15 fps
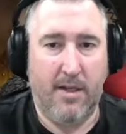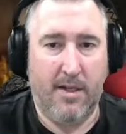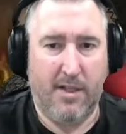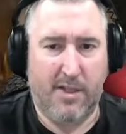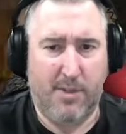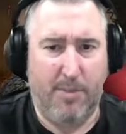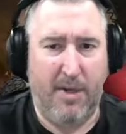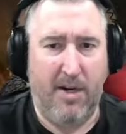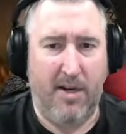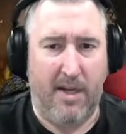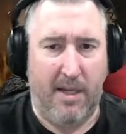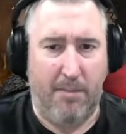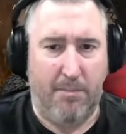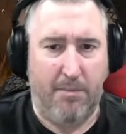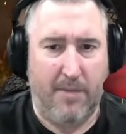Spirit,
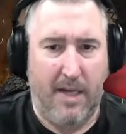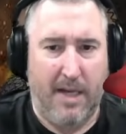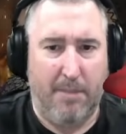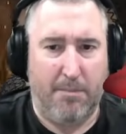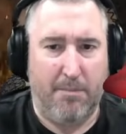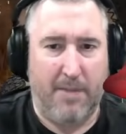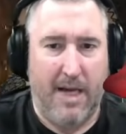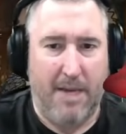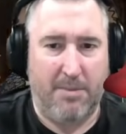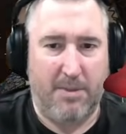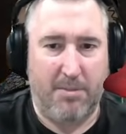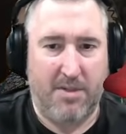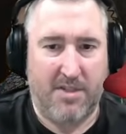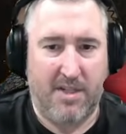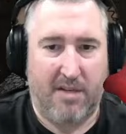I'm
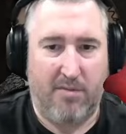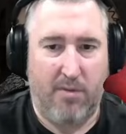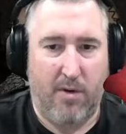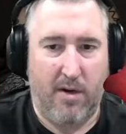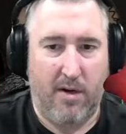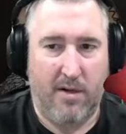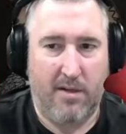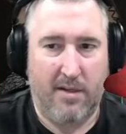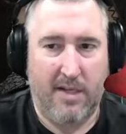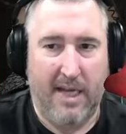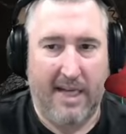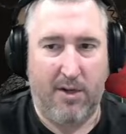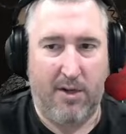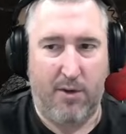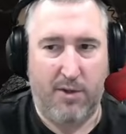optimistic for. I
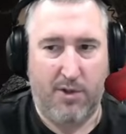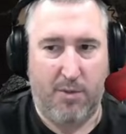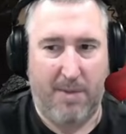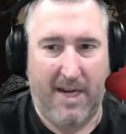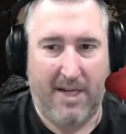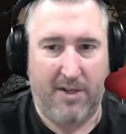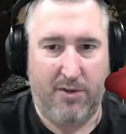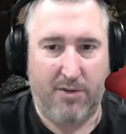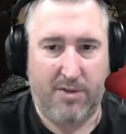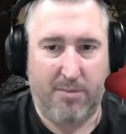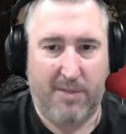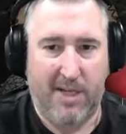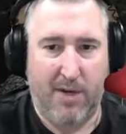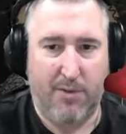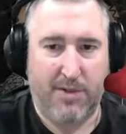can always go back and do some
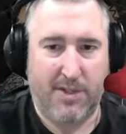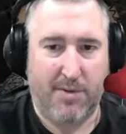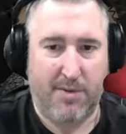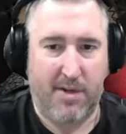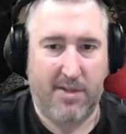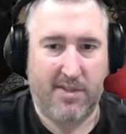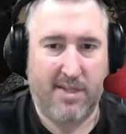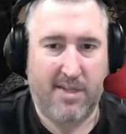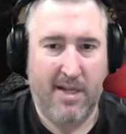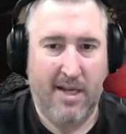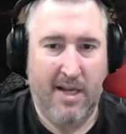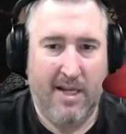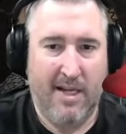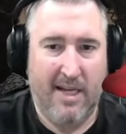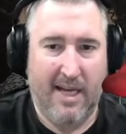Countess runs.
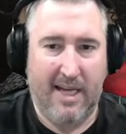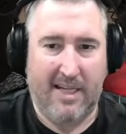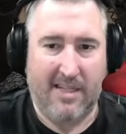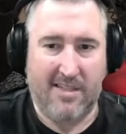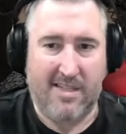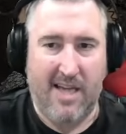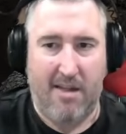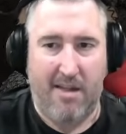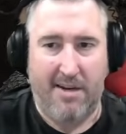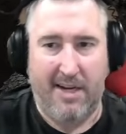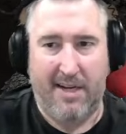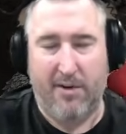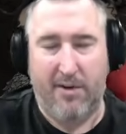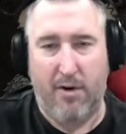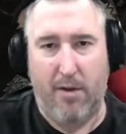I
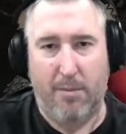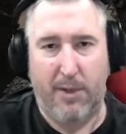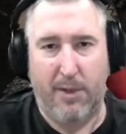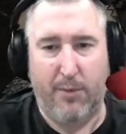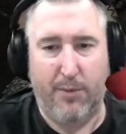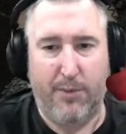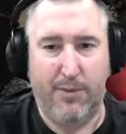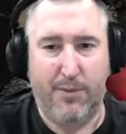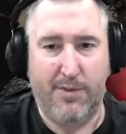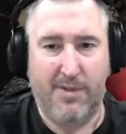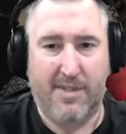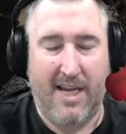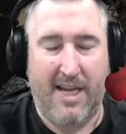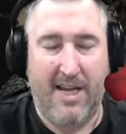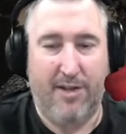consolidated all my runes
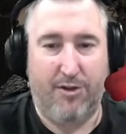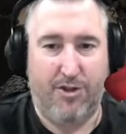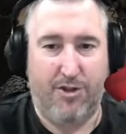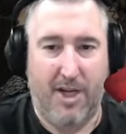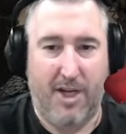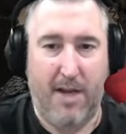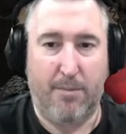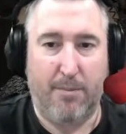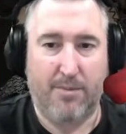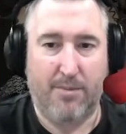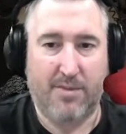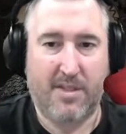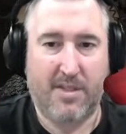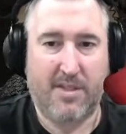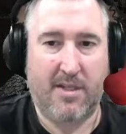and
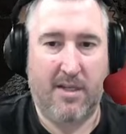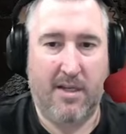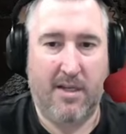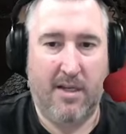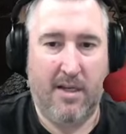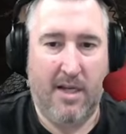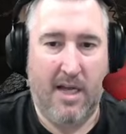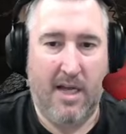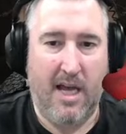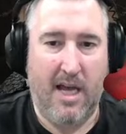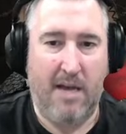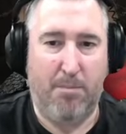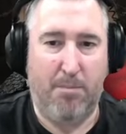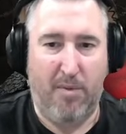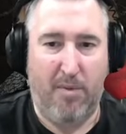gems
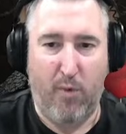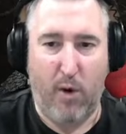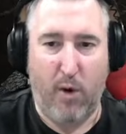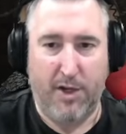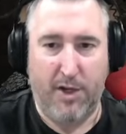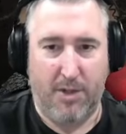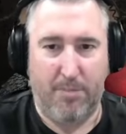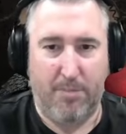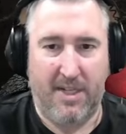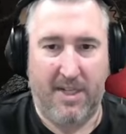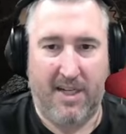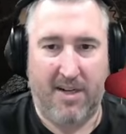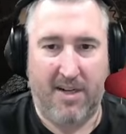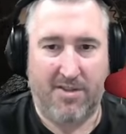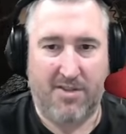before I jumped in
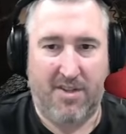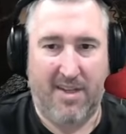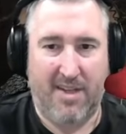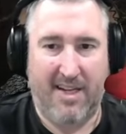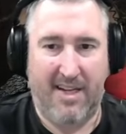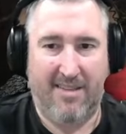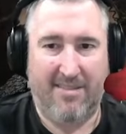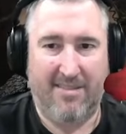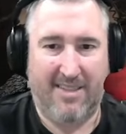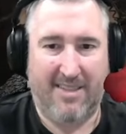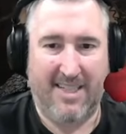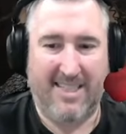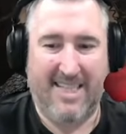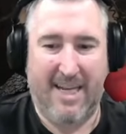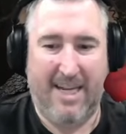here, so I
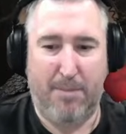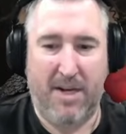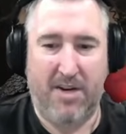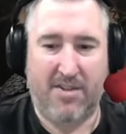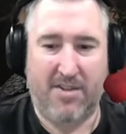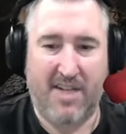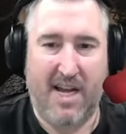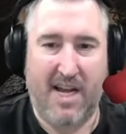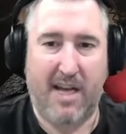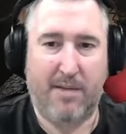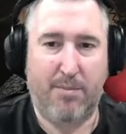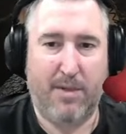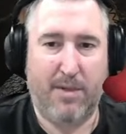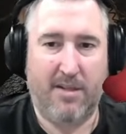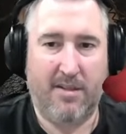could take better stock.
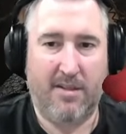But